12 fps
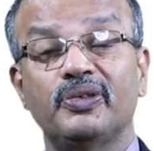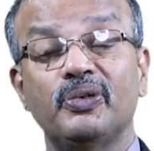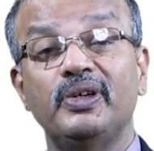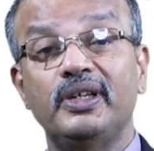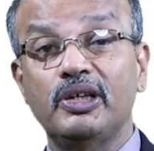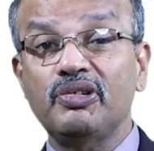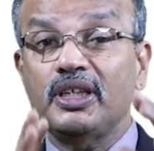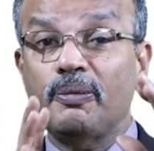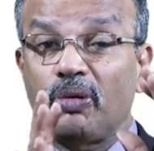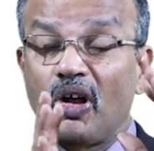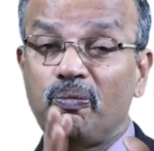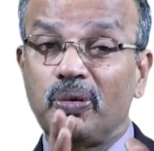So it gives a
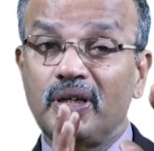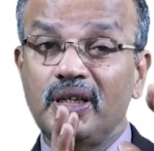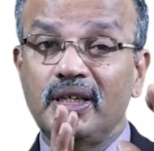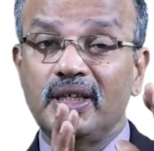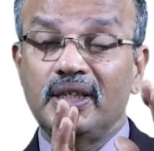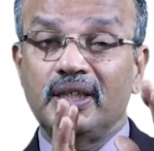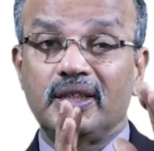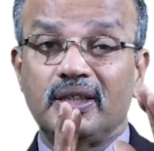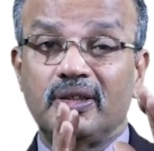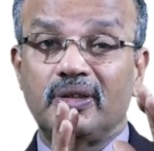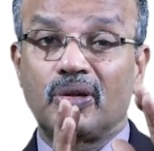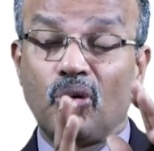proper
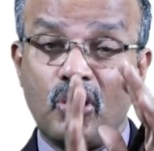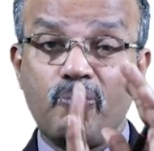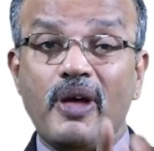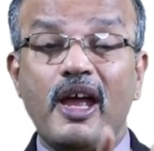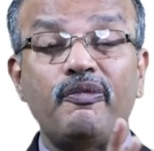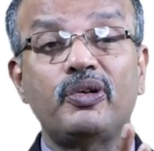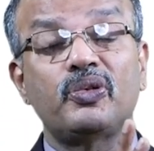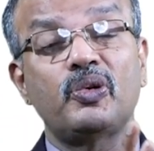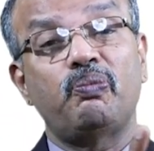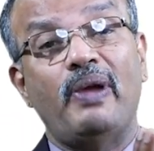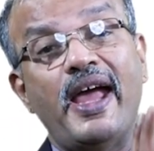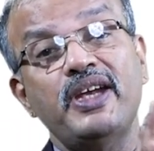roadmap to
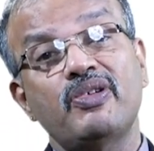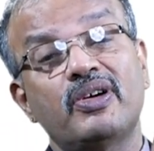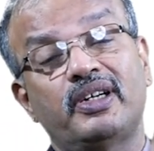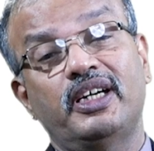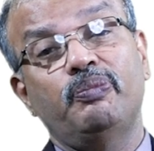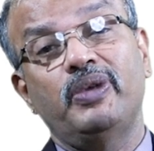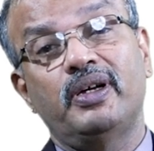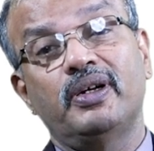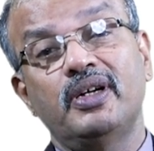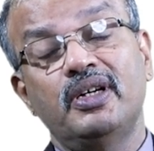plan your treatment.